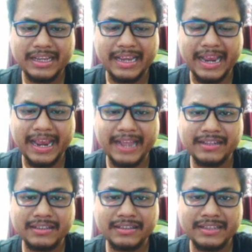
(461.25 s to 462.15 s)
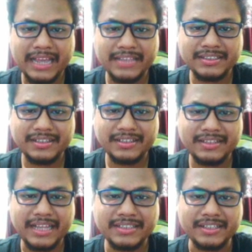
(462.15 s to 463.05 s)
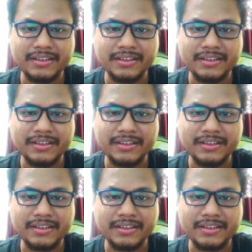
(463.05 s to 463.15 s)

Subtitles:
and that's it.